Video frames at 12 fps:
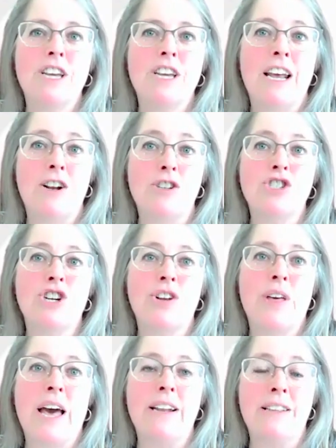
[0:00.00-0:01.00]
And I'll share
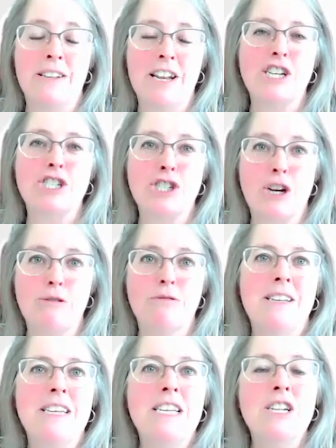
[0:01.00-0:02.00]
that in the next show.
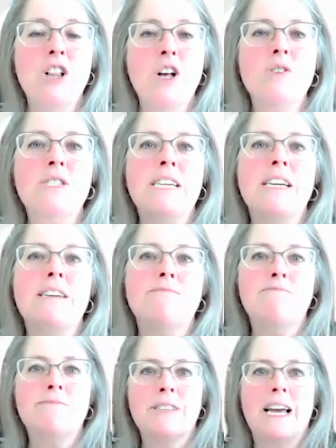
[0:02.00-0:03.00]
In closing,
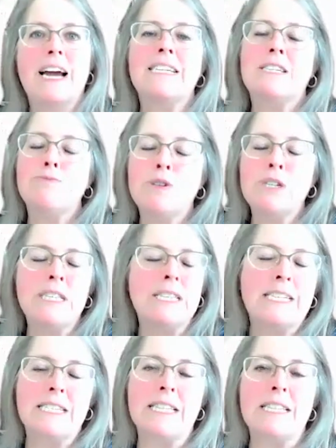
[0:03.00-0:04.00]
I'd really
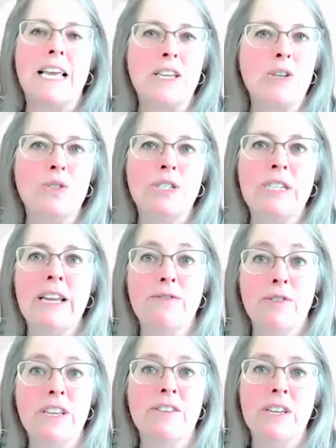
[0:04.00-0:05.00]
like to thank you today
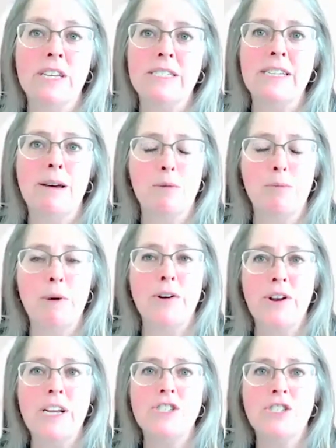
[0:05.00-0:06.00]
for giving a damn about our
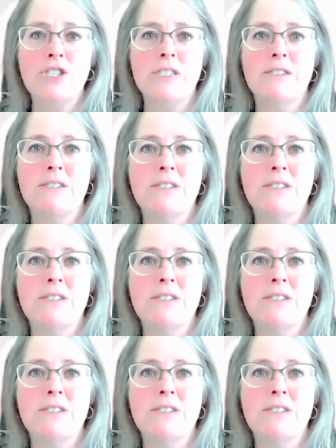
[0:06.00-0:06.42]
nation.